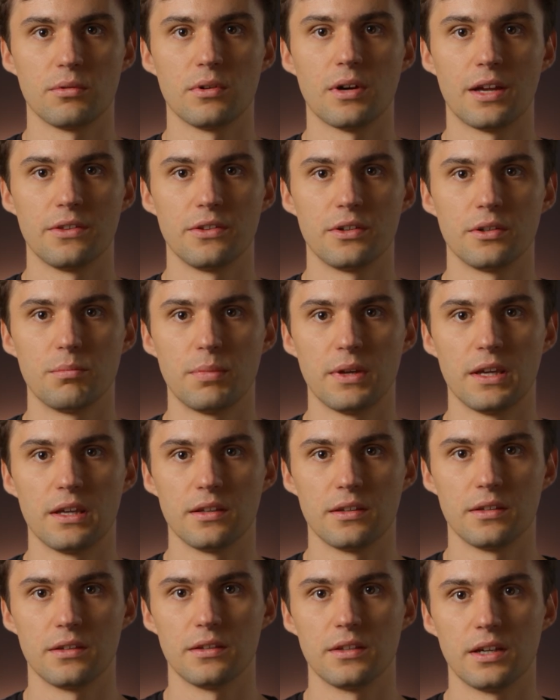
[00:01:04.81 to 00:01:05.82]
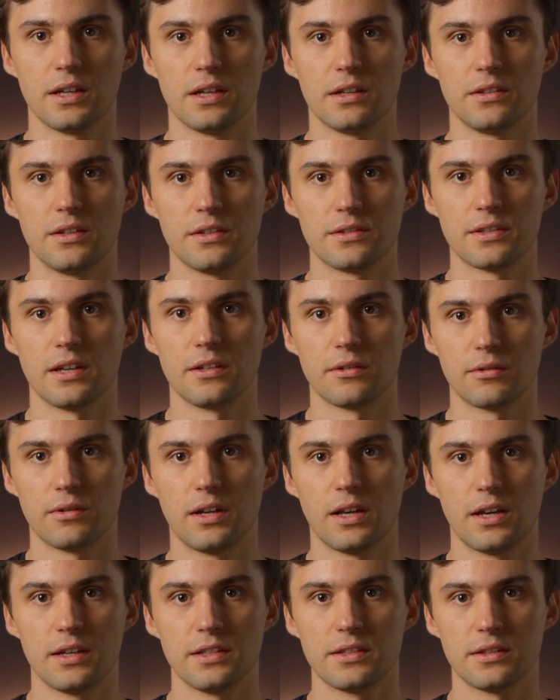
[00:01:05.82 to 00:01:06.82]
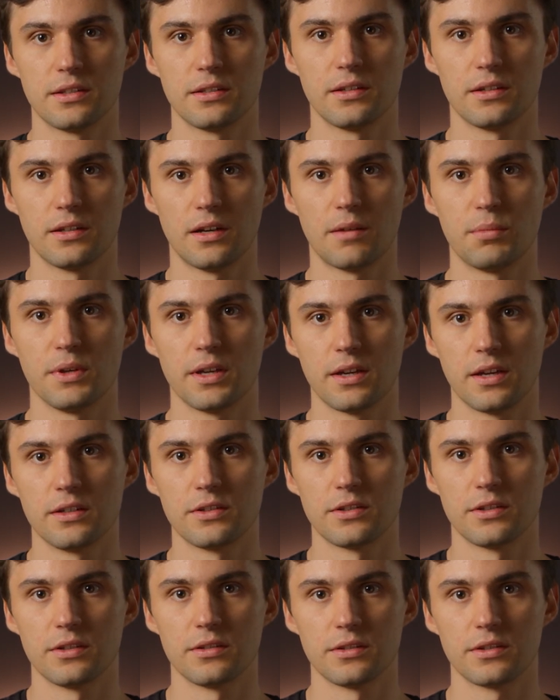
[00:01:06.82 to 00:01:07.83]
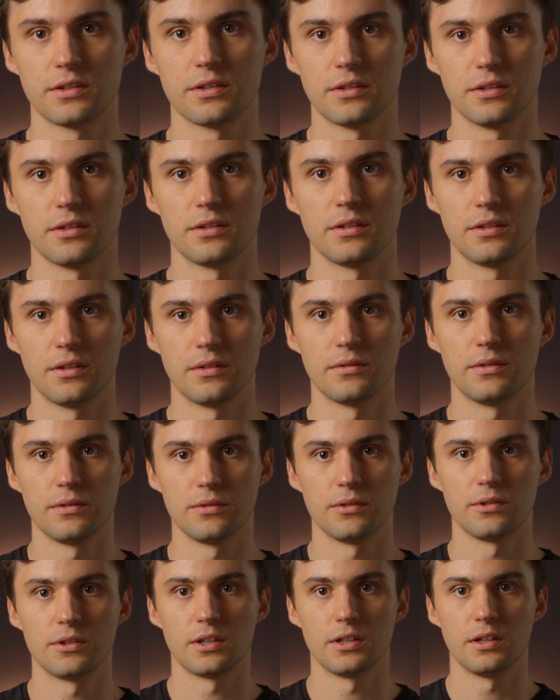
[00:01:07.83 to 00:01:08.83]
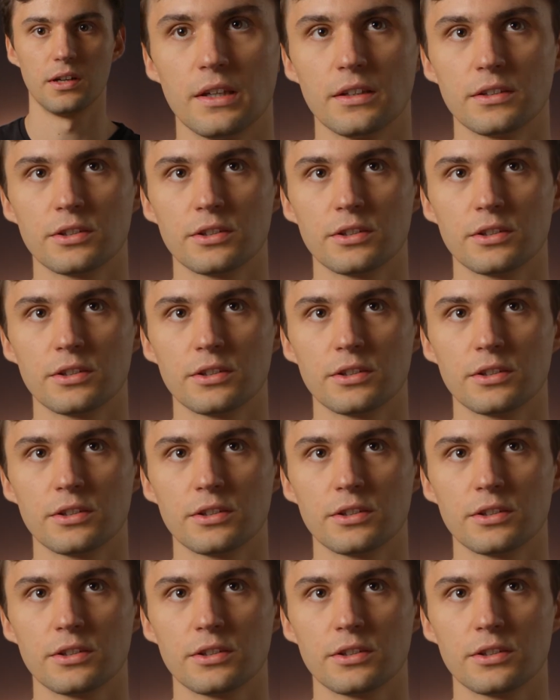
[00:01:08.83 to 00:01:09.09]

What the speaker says: underpin the decentralized applications of the future.